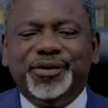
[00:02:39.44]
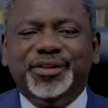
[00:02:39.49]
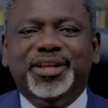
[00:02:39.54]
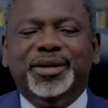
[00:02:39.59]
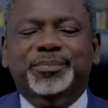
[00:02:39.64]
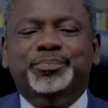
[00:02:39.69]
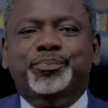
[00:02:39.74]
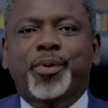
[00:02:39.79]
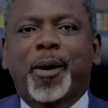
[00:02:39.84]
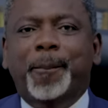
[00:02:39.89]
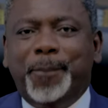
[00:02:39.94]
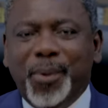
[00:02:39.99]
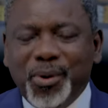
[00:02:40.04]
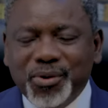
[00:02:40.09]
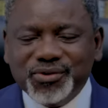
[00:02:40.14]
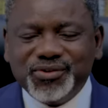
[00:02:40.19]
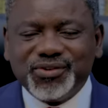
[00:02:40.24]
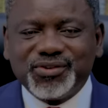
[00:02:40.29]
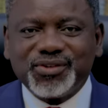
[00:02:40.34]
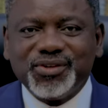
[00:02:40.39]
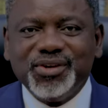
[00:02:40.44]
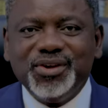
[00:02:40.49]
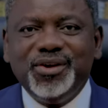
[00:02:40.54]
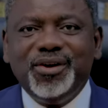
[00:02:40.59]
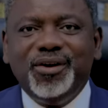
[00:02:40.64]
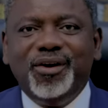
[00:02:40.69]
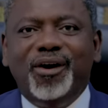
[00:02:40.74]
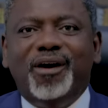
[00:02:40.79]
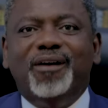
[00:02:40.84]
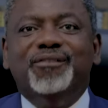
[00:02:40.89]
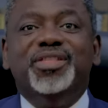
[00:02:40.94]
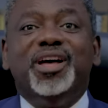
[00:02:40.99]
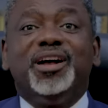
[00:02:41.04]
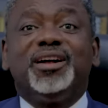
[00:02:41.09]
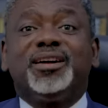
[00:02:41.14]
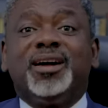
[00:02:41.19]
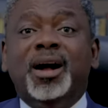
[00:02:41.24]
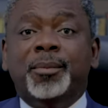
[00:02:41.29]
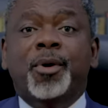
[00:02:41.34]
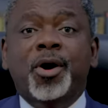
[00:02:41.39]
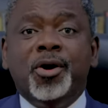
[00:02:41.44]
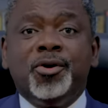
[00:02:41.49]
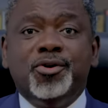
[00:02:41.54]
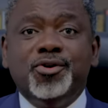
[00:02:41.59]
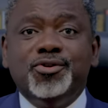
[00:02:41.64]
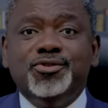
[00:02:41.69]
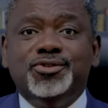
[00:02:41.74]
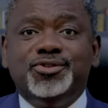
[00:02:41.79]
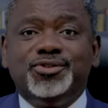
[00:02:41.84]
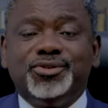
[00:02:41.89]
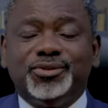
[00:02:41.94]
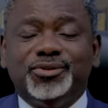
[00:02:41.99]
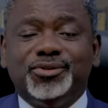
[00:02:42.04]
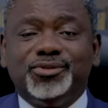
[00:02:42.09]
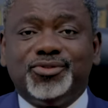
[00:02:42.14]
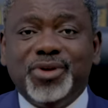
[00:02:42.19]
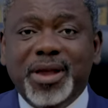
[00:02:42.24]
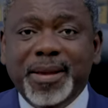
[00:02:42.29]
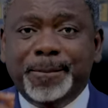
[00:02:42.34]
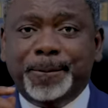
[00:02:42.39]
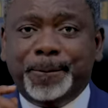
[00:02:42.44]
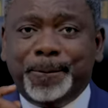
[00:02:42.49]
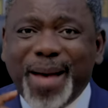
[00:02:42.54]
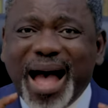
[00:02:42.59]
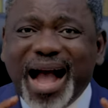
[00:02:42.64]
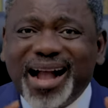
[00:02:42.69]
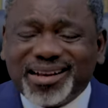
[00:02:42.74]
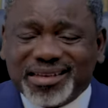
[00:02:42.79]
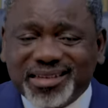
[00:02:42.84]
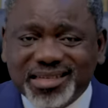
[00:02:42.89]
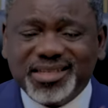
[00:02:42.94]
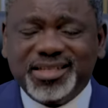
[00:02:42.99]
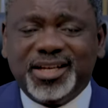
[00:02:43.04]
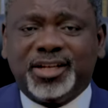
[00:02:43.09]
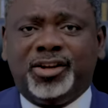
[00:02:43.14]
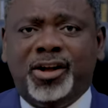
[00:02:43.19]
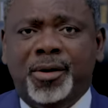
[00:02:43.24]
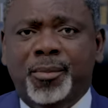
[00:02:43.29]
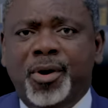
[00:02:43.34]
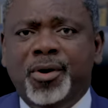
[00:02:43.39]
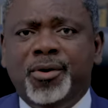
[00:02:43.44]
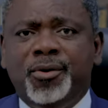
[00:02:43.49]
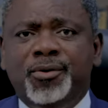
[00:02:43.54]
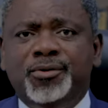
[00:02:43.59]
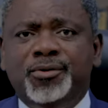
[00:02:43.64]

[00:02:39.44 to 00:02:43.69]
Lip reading: for the purpose of the common good, to impact the common